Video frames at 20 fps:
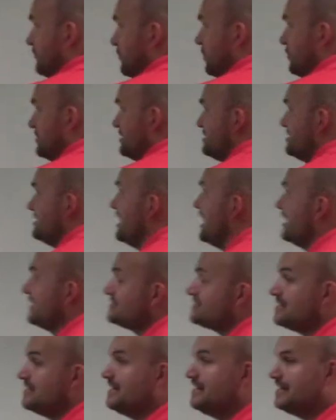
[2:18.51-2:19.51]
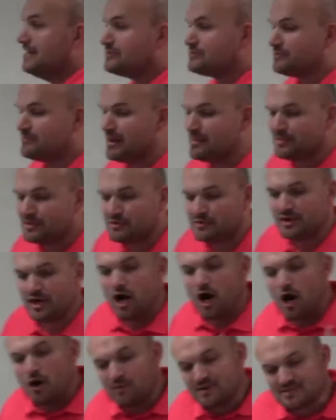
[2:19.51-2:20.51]
for all these sides is, remember, you can
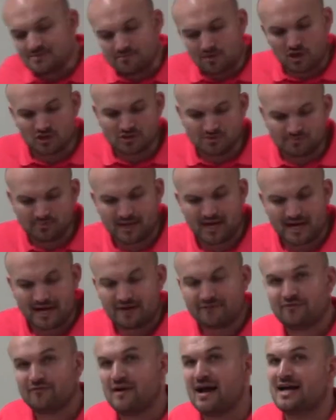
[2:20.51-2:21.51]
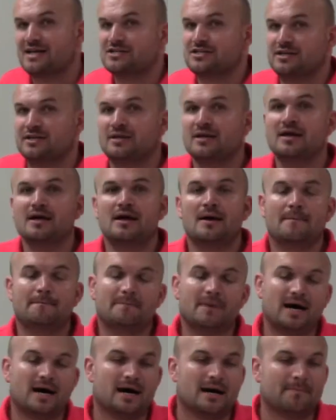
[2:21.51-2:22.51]
always multiply a fraction,
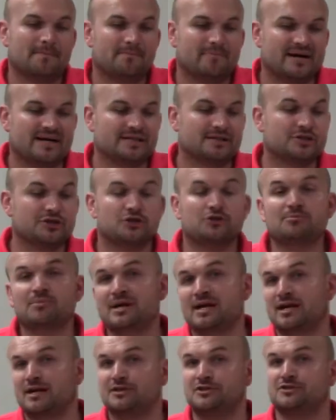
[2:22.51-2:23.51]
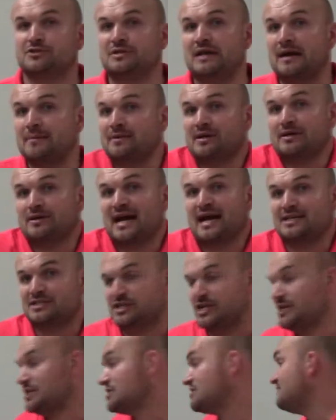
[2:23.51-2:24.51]
um, but in the numerator or the denominator, not
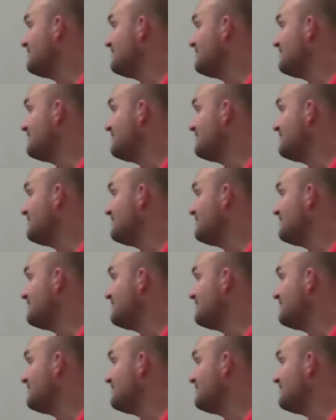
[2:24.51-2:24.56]
change its